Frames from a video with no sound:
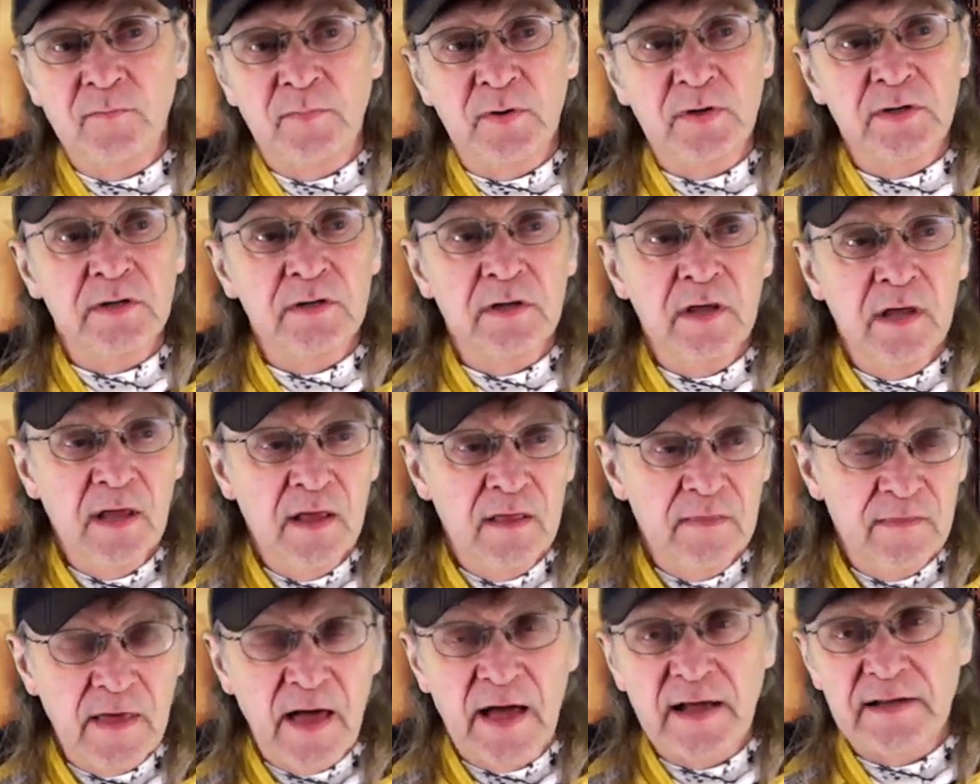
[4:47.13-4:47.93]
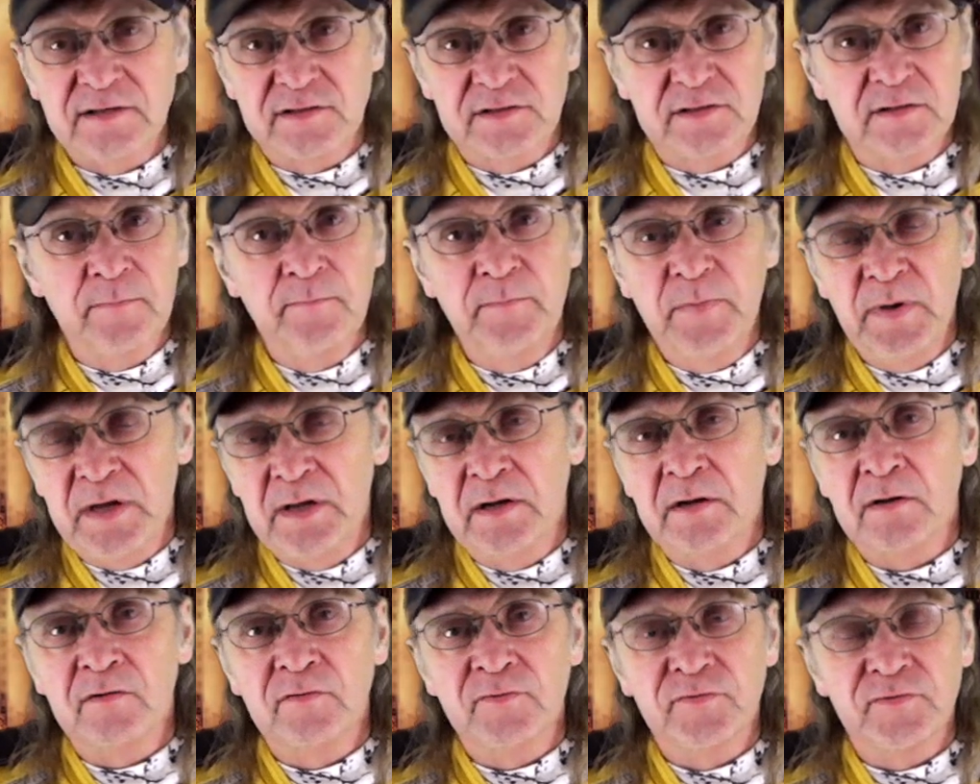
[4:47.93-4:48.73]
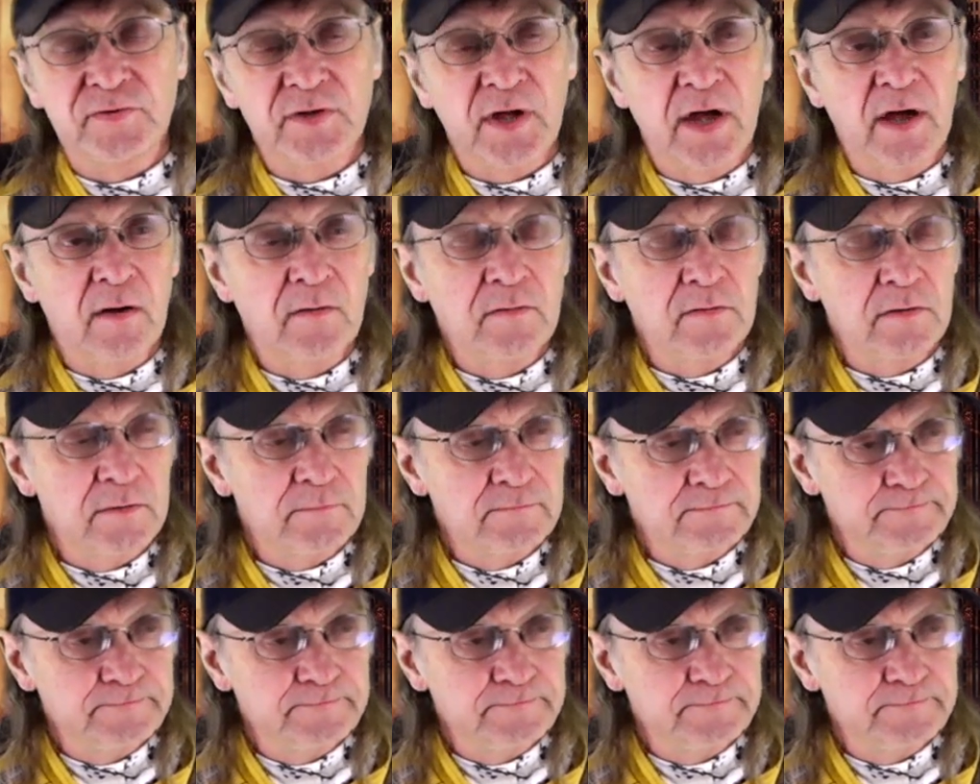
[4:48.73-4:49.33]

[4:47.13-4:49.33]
But that's the Beatles sound.